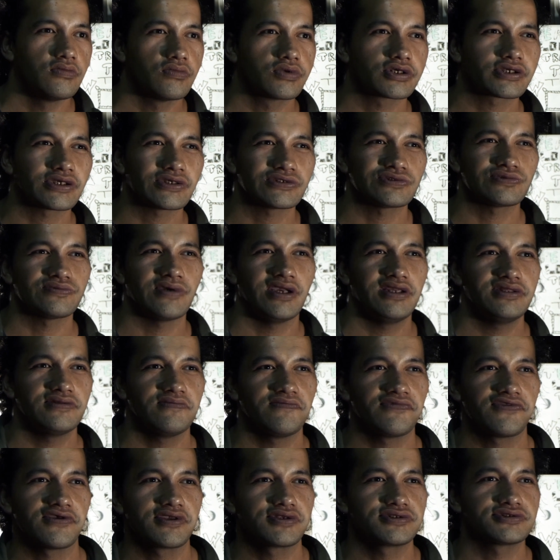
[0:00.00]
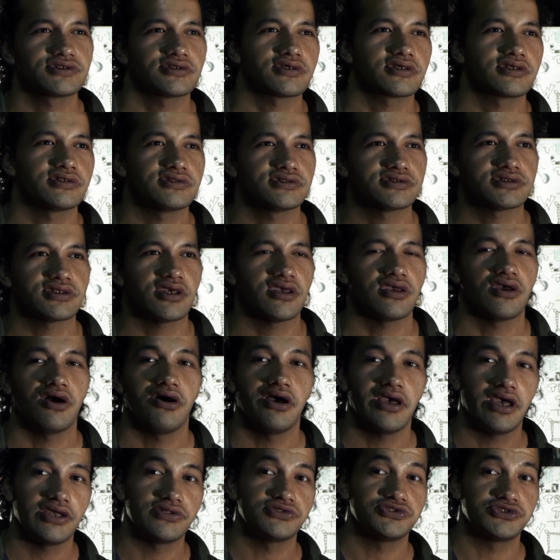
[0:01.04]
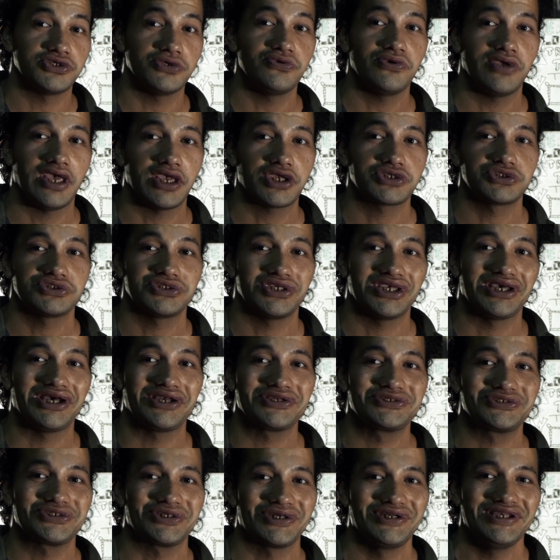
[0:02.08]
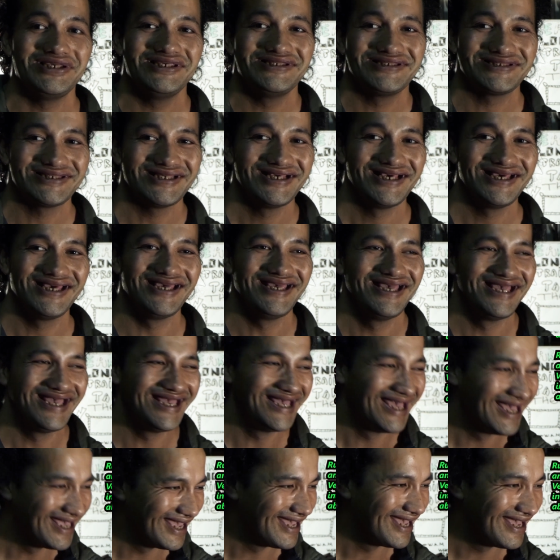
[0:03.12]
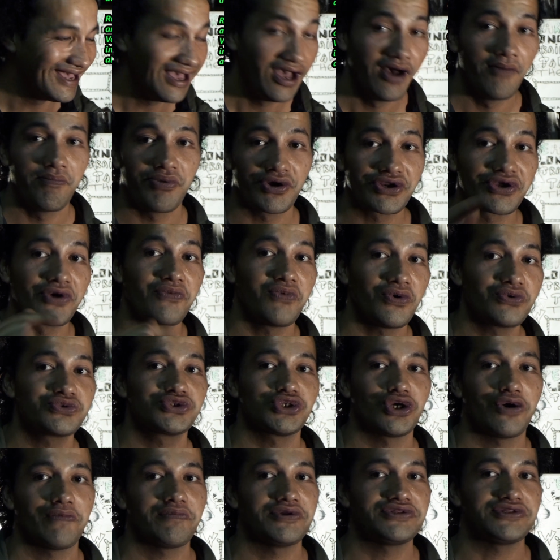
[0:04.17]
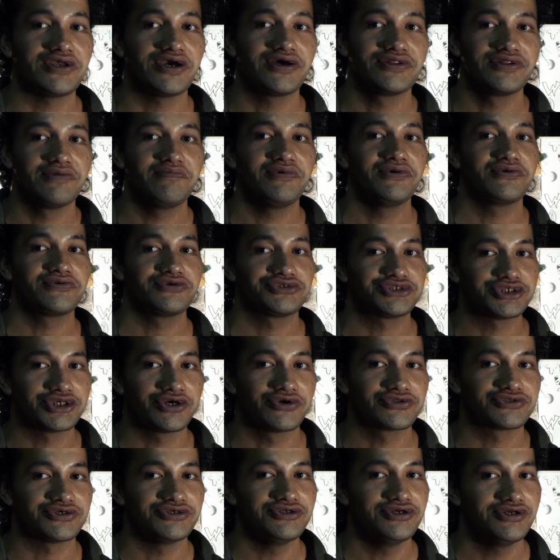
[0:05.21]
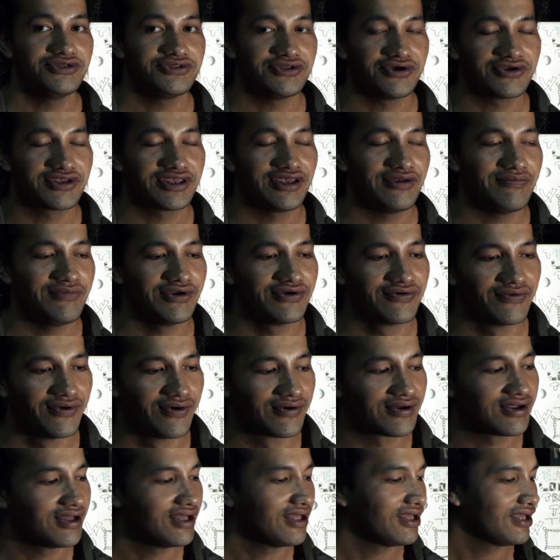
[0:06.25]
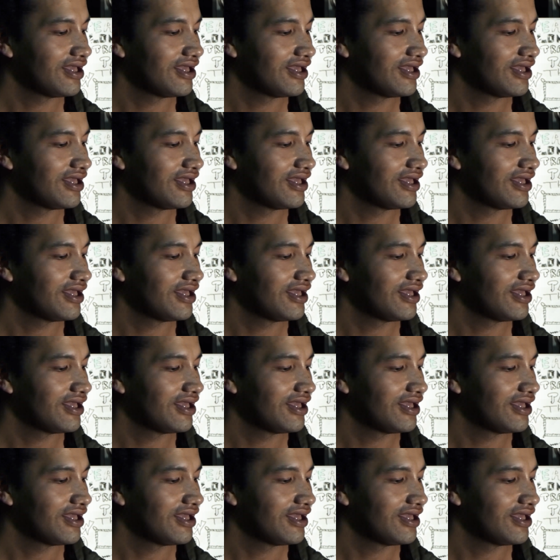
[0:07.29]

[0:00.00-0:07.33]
What else random things I can say? I do actually hug trees, but I will chop it down to build a shelter. Don't get me wrong.